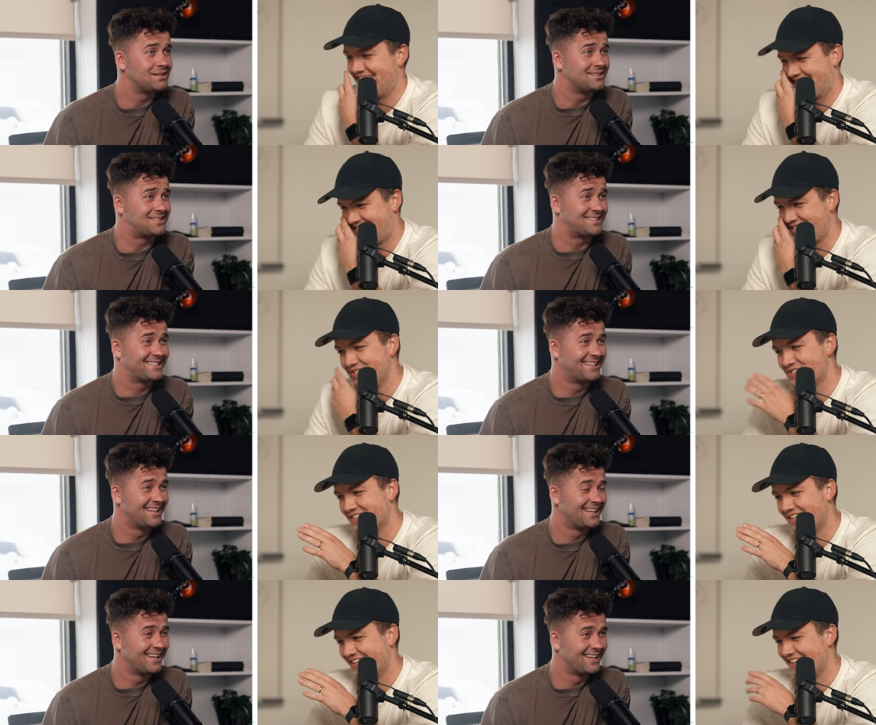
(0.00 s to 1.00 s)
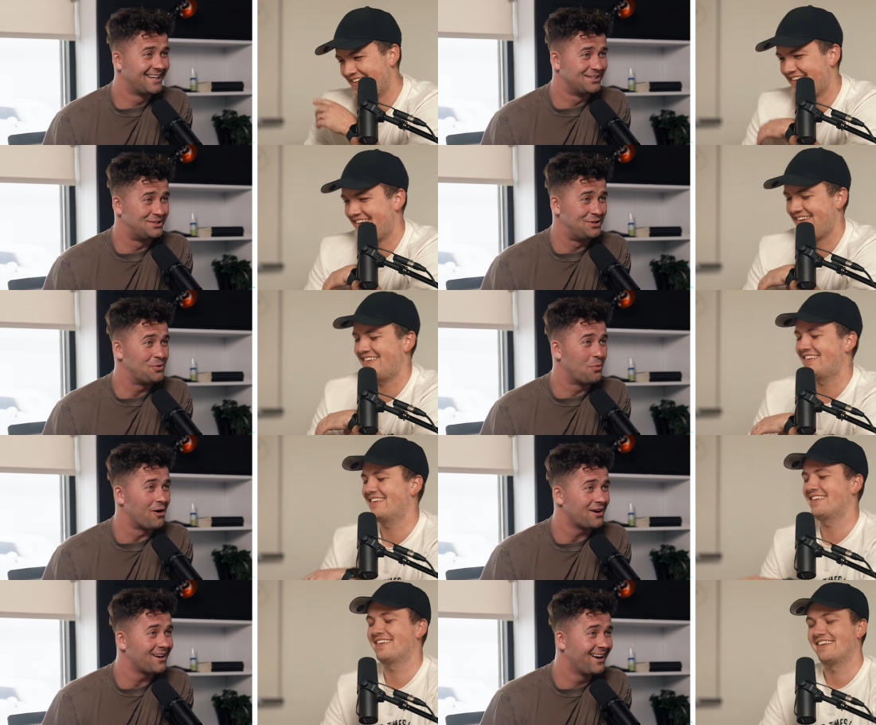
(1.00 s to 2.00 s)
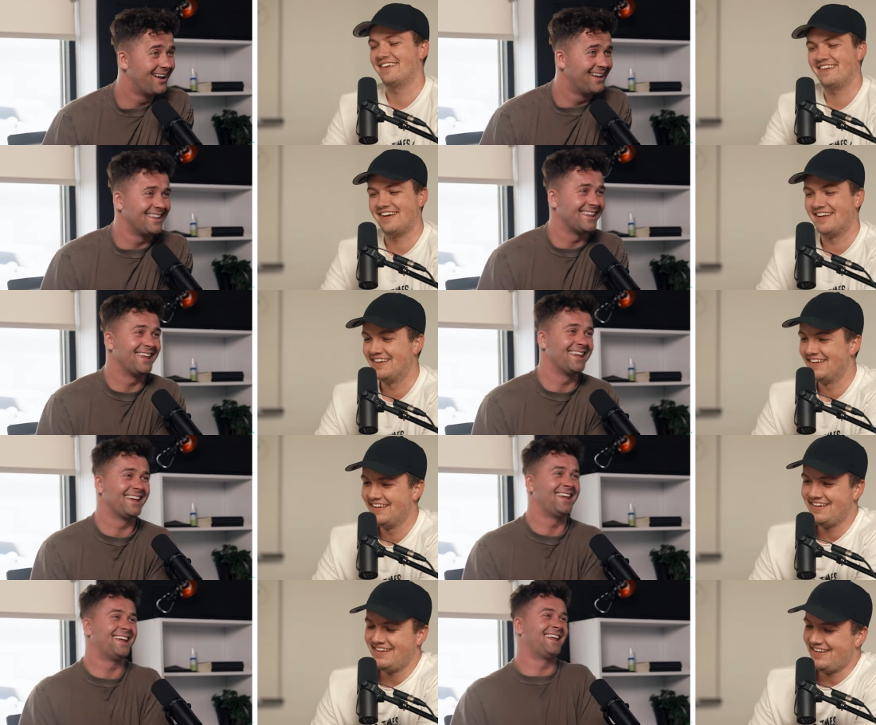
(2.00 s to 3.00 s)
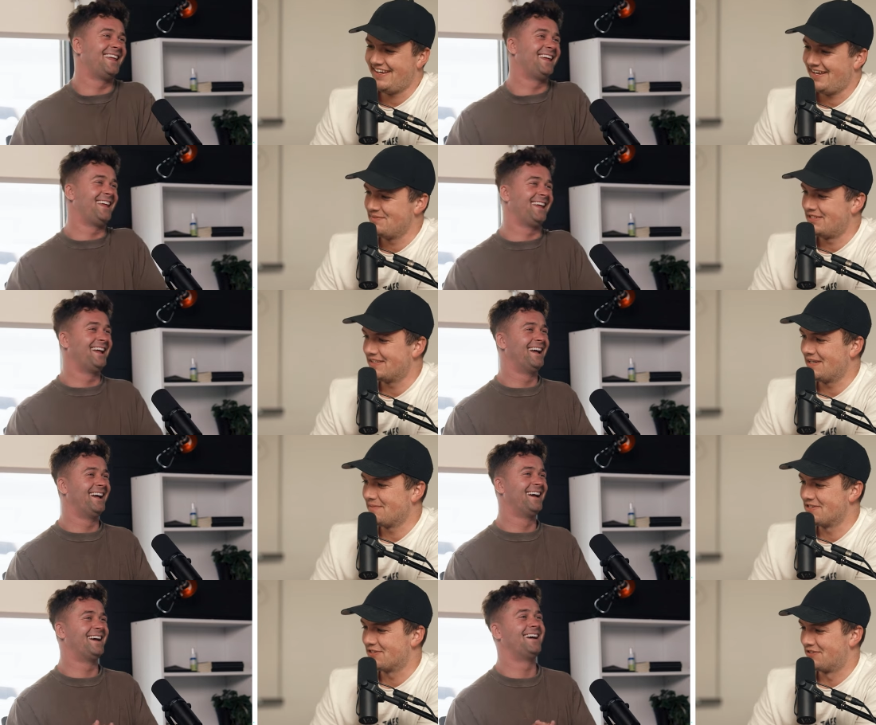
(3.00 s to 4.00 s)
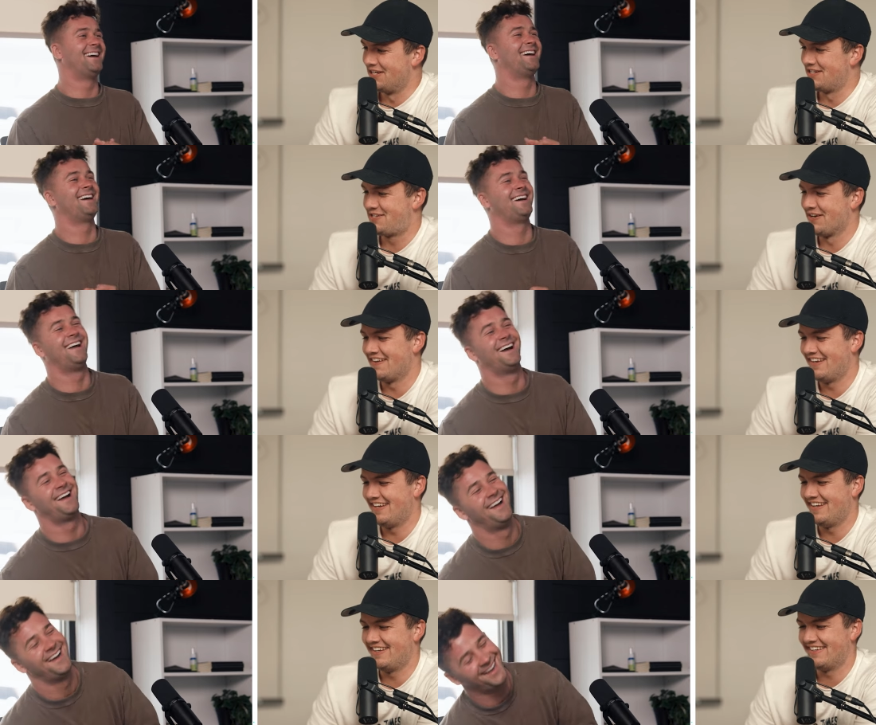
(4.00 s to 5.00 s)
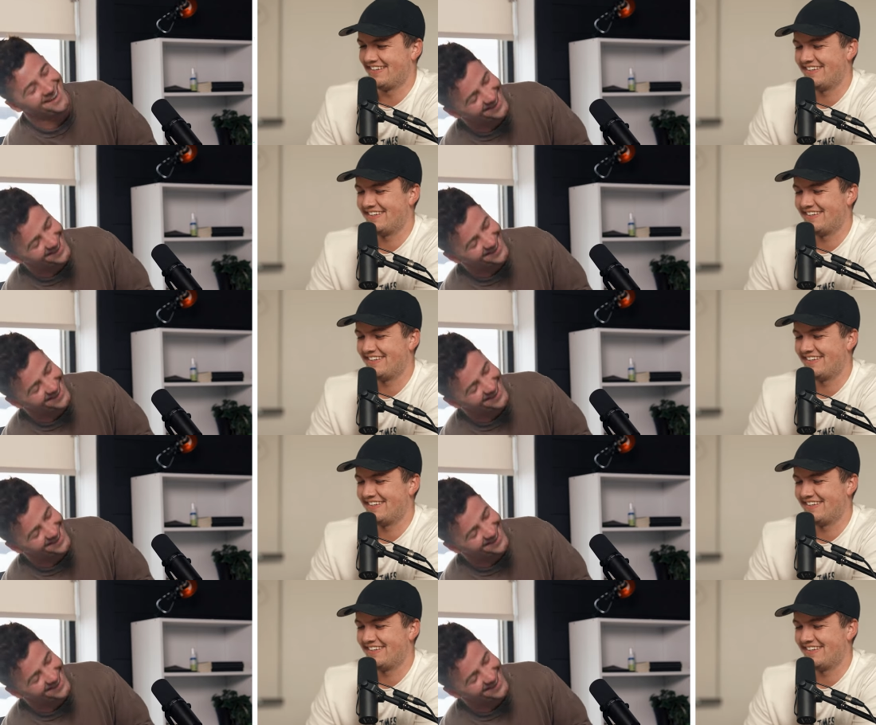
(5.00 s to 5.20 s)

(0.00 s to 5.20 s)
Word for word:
Speaker 1: it's usually dude war.
Speaker 2: I am deleting my search history.